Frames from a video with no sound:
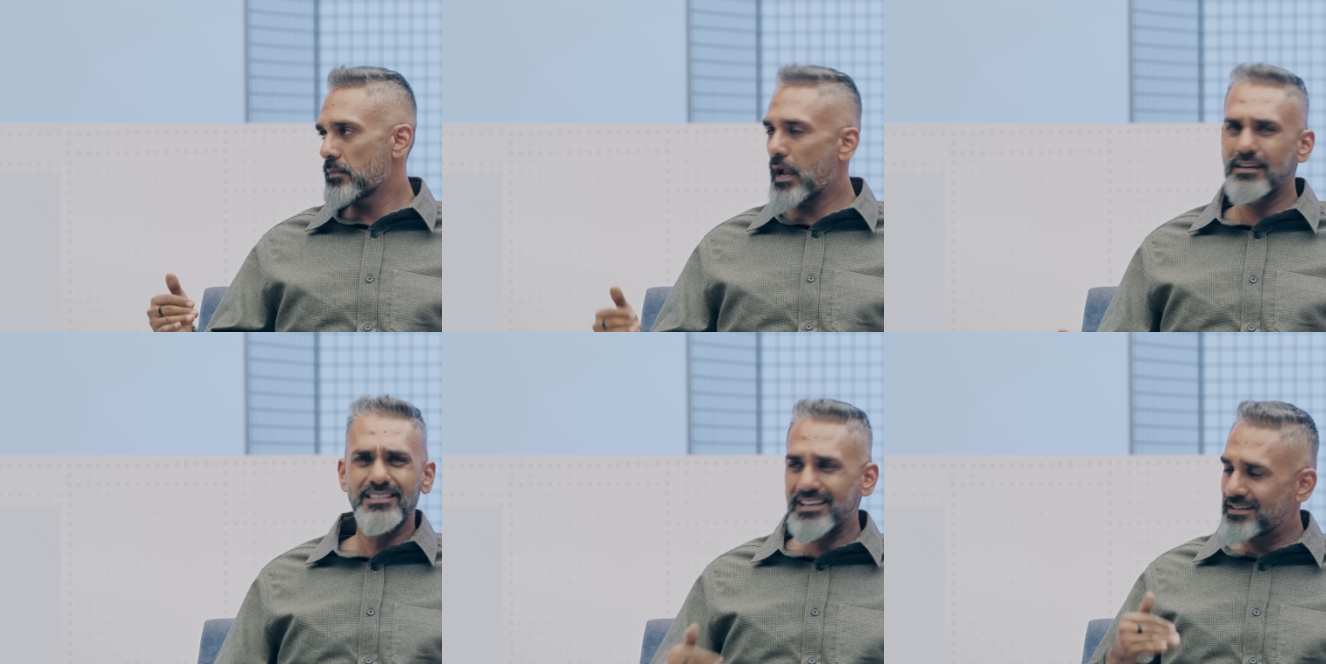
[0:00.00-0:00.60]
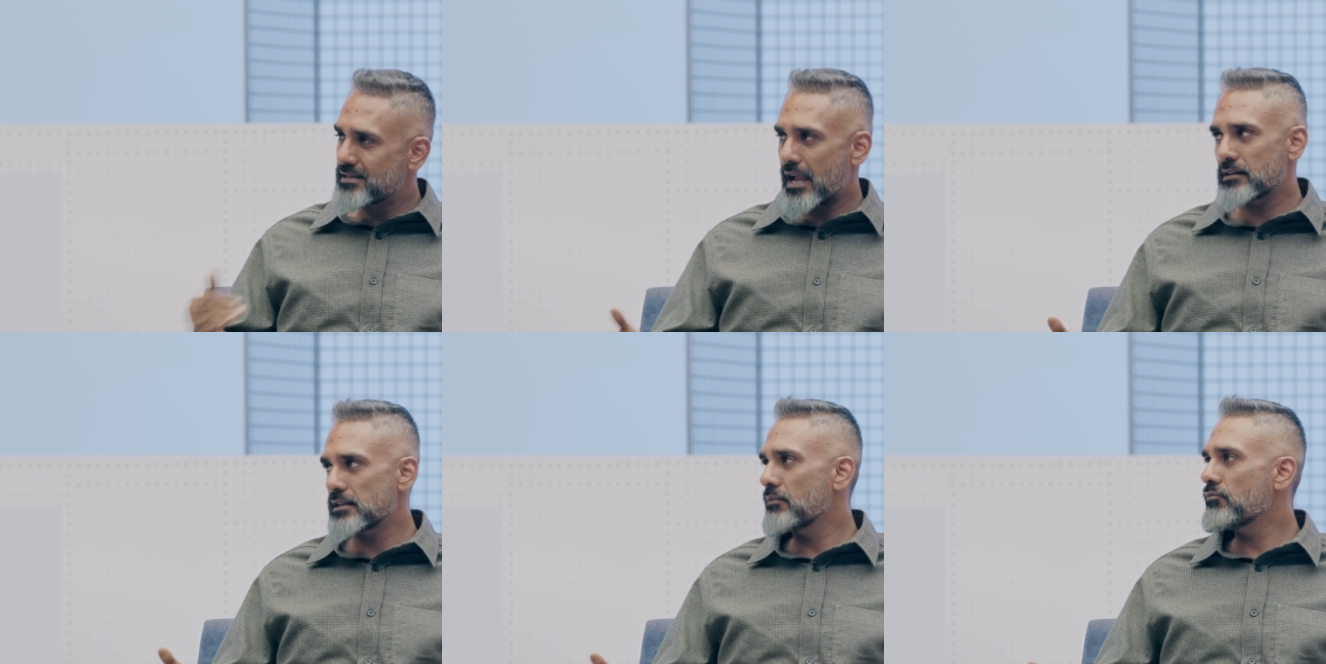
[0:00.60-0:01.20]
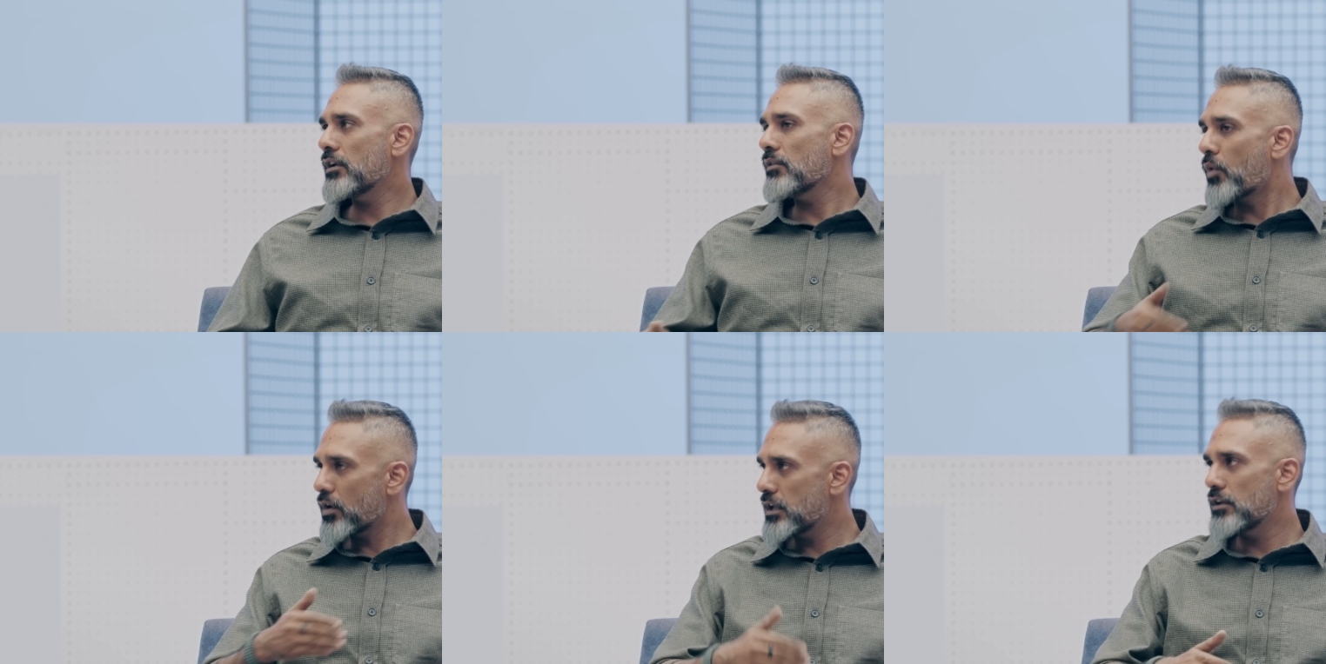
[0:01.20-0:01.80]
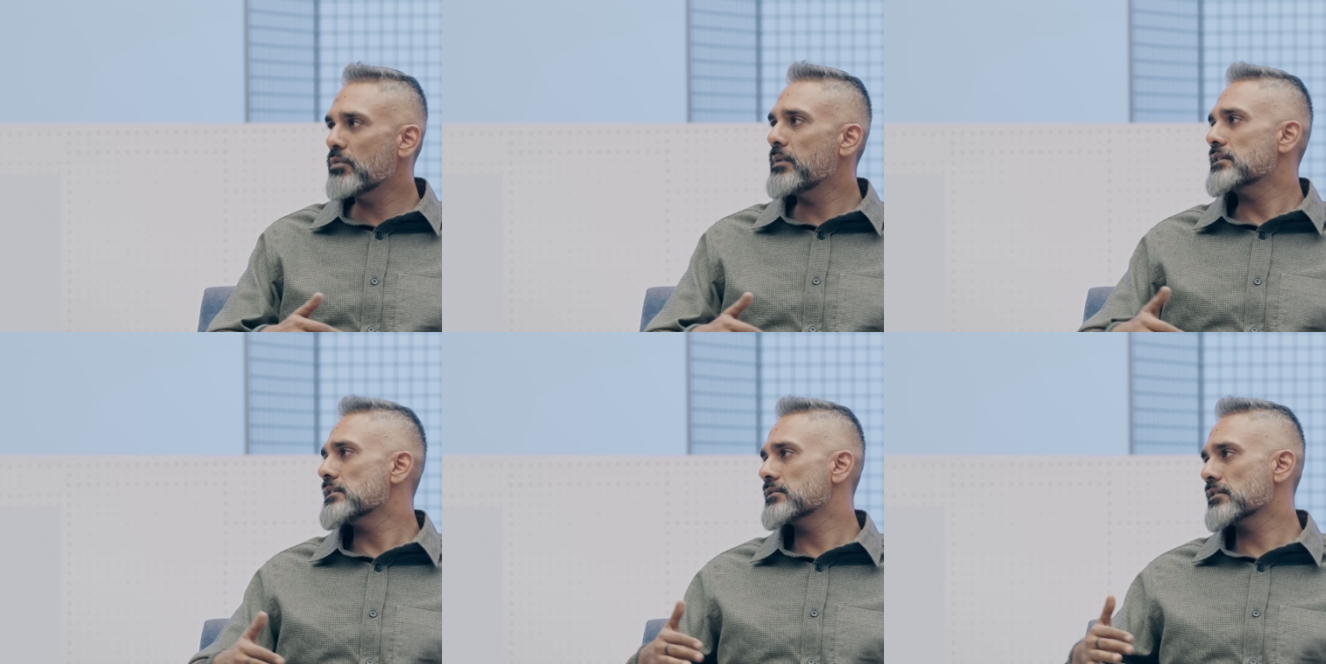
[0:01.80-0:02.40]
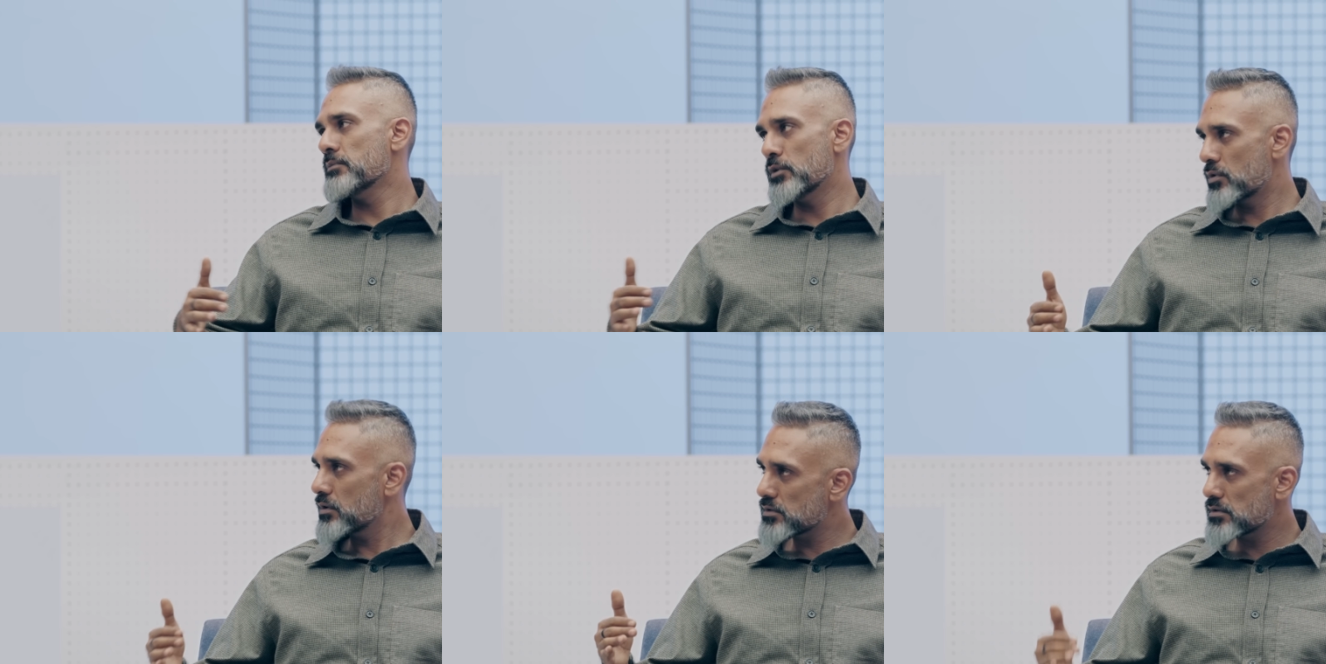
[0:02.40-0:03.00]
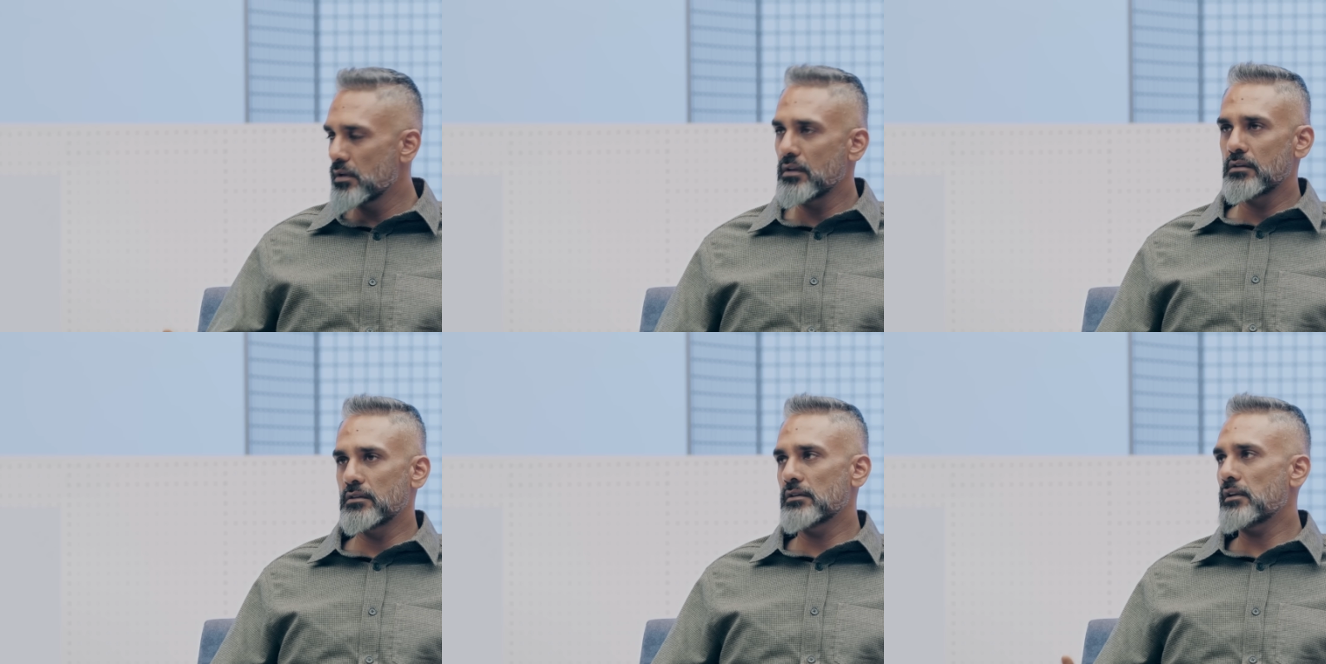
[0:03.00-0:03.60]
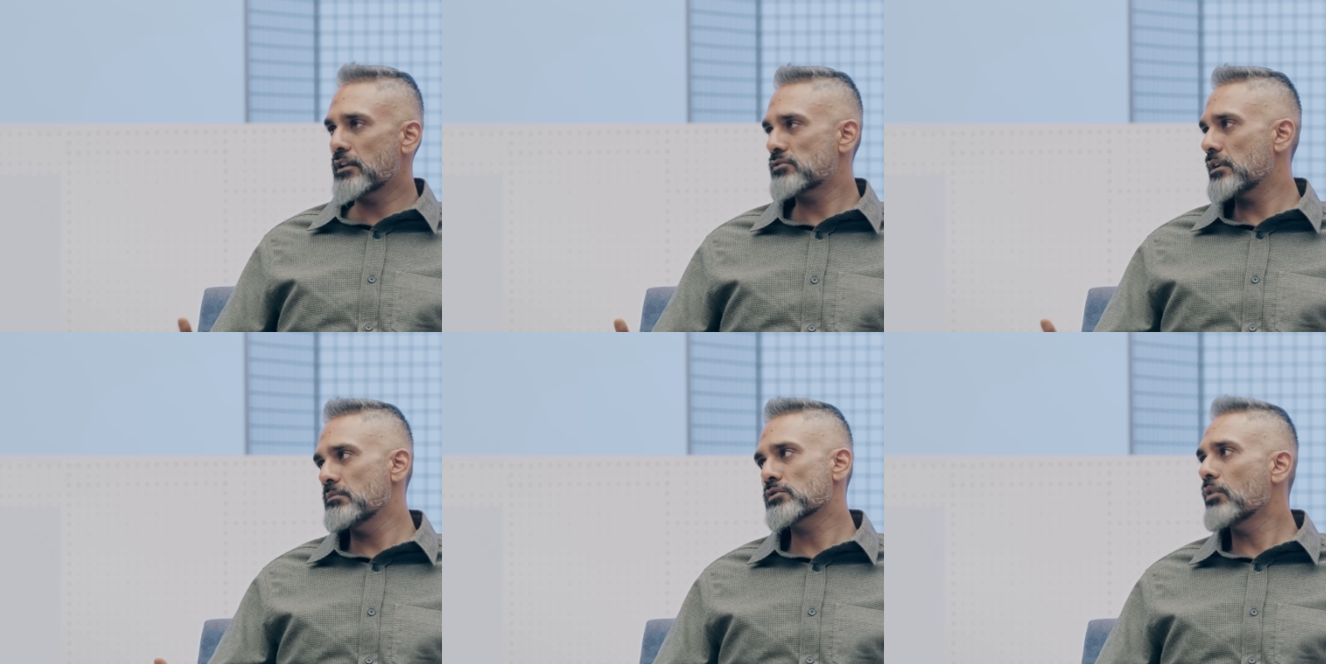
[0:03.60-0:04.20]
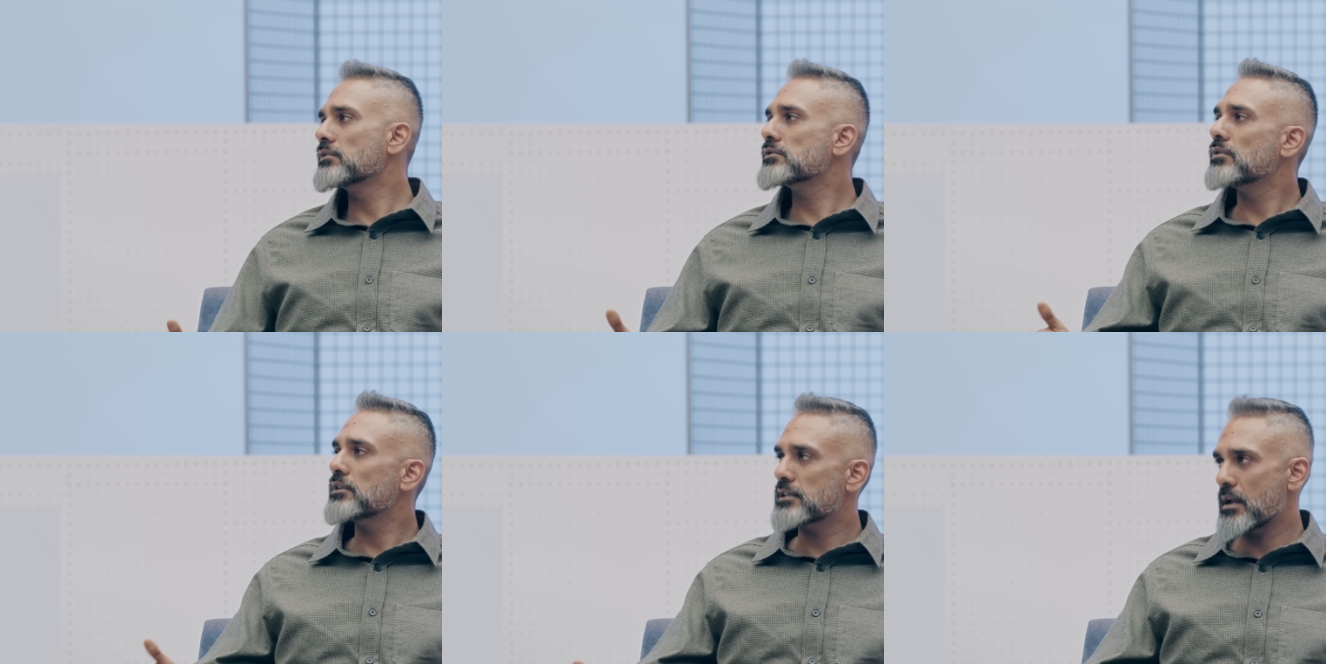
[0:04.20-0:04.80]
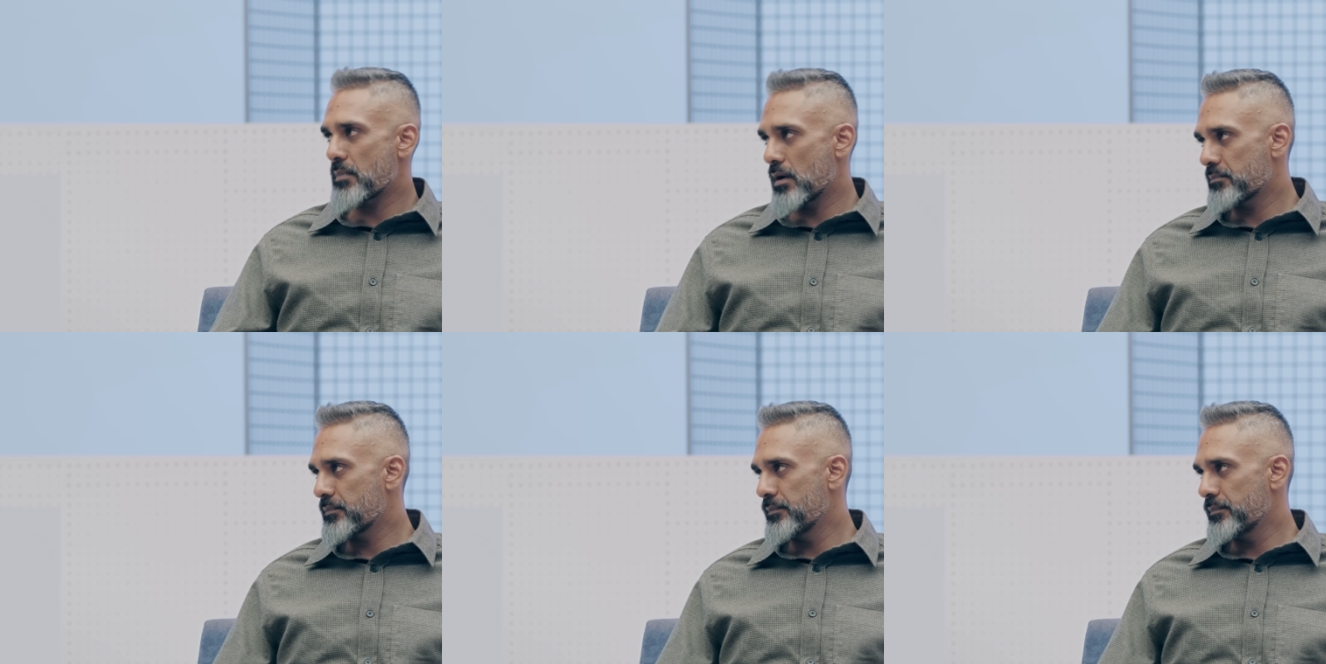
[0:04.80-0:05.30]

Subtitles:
And in the exact same way, what Hero makes as commuters, the Xtreme is also a step up.